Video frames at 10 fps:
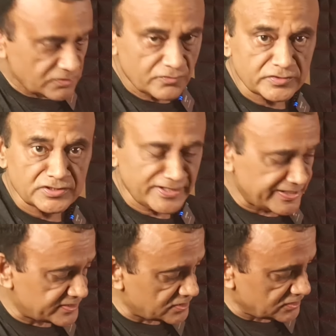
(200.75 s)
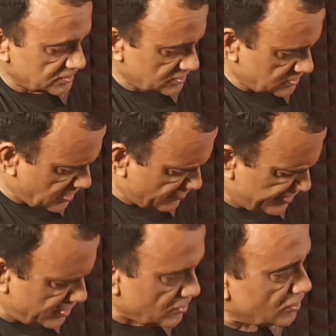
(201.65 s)
with a net
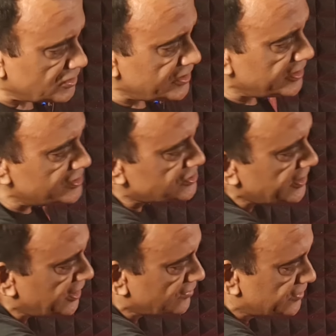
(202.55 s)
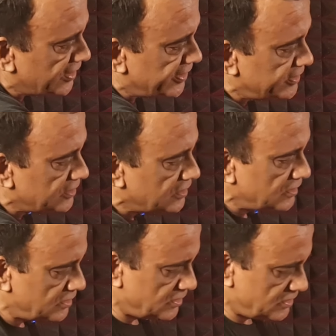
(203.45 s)
covering on the inside of the lid,
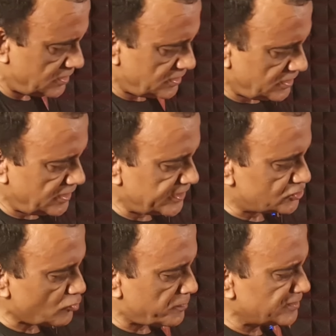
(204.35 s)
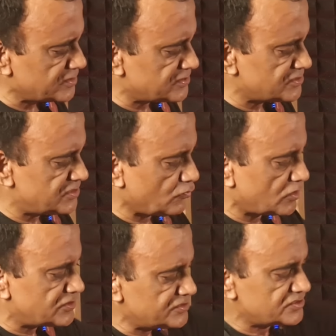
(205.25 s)
and let's open this and see
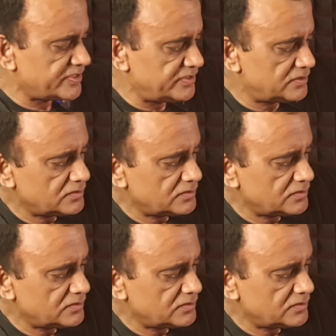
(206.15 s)
what's inside.